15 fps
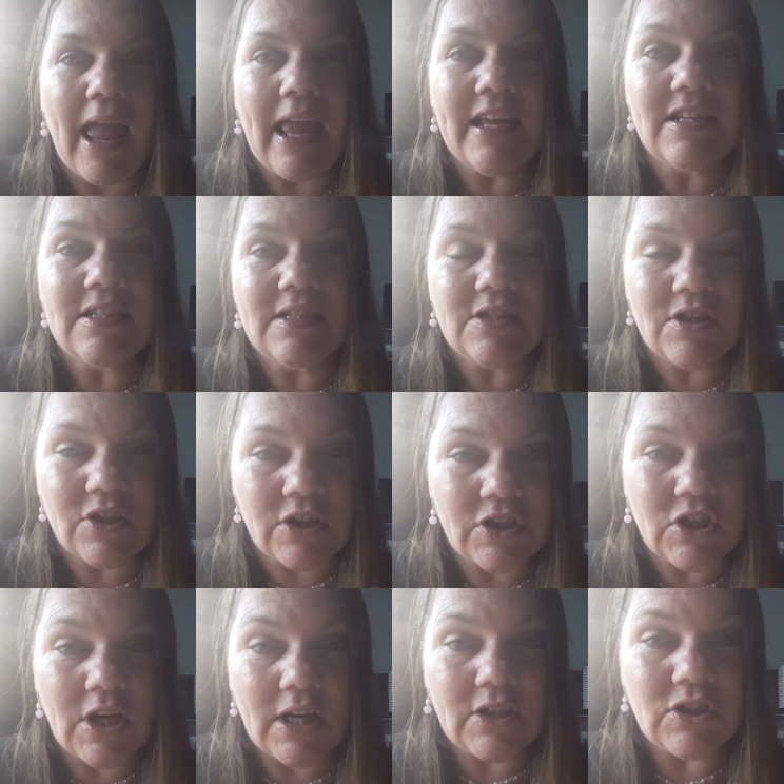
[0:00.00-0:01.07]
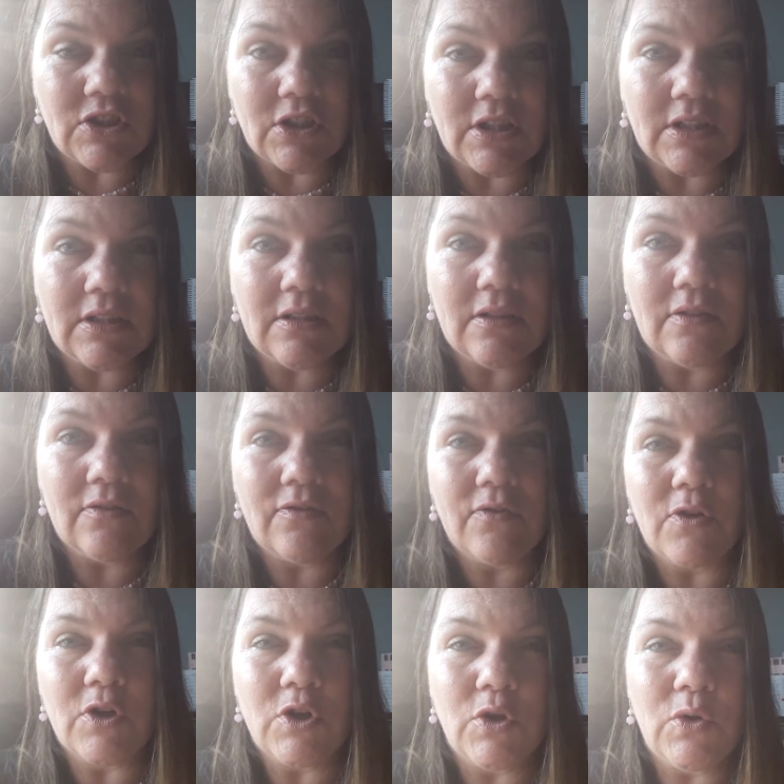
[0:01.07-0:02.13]
a search engine
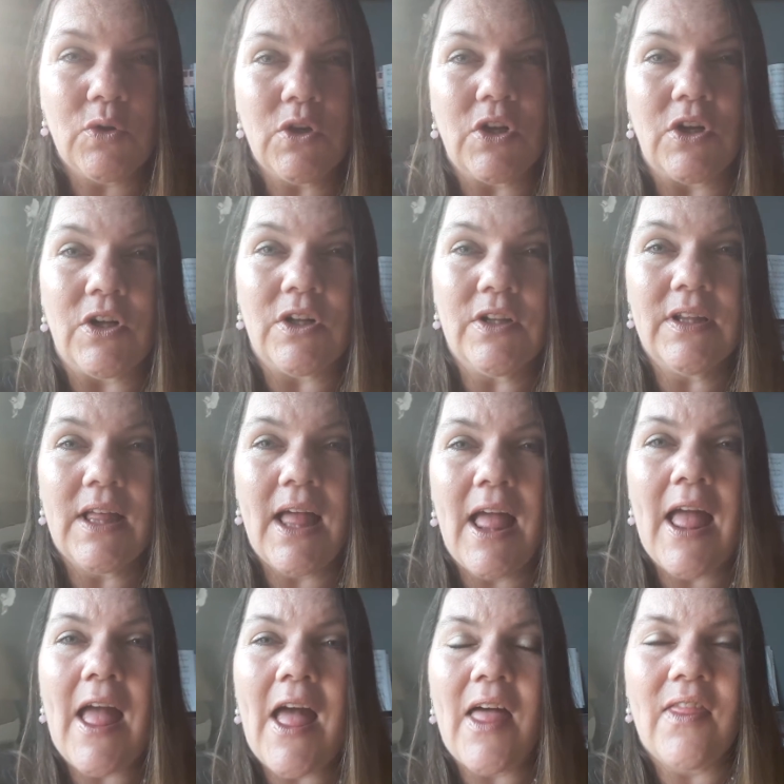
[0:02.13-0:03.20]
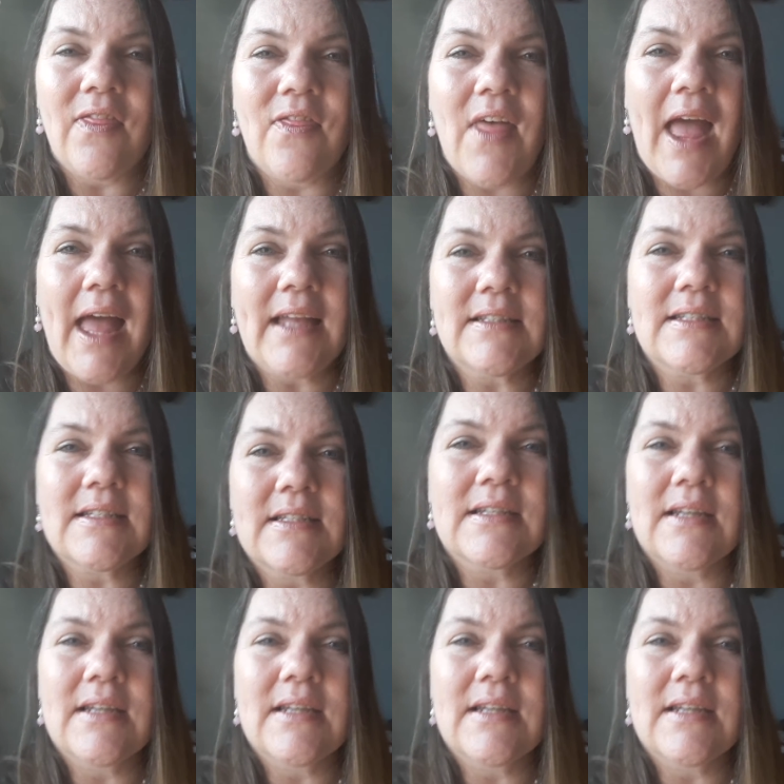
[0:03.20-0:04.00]
for Google that